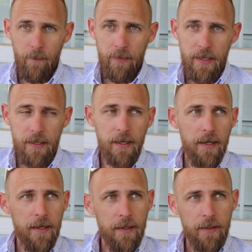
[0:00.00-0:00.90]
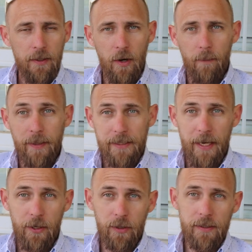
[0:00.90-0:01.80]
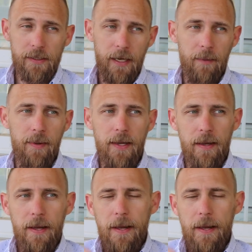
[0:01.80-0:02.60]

peak, you know, potential is gonna be.